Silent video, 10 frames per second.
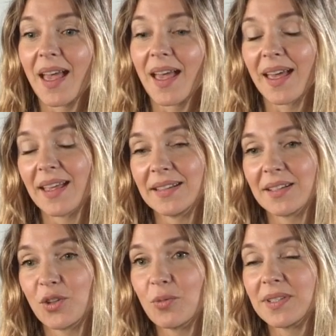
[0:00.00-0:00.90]
And
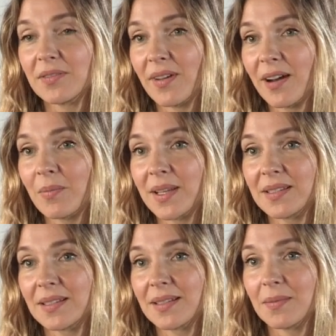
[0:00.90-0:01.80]
the humid
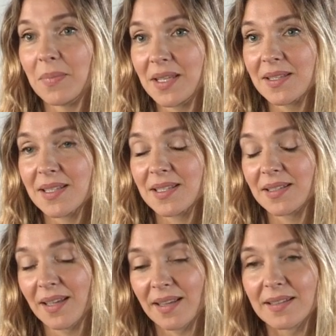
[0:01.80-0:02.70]
environment means
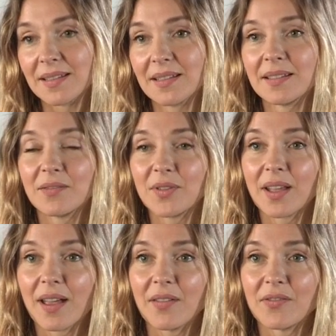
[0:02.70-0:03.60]
that we
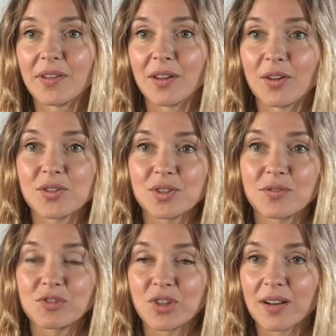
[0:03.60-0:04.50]
have lots
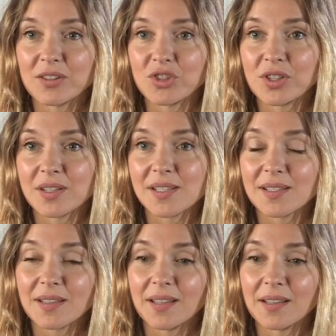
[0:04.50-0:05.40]
of
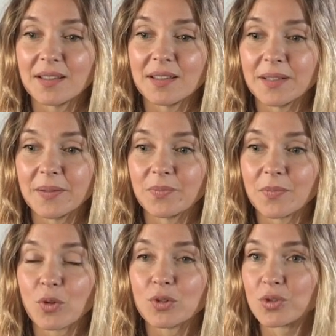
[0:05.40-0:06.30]
challenges
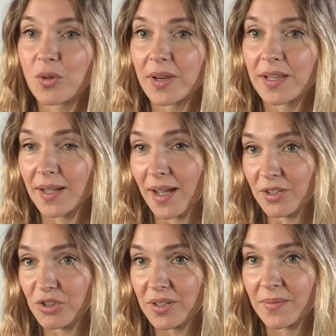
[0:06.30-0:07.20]
in controlling the
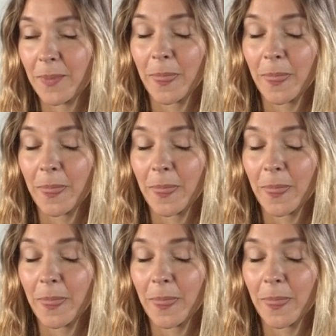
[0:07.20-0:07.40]
hygiene.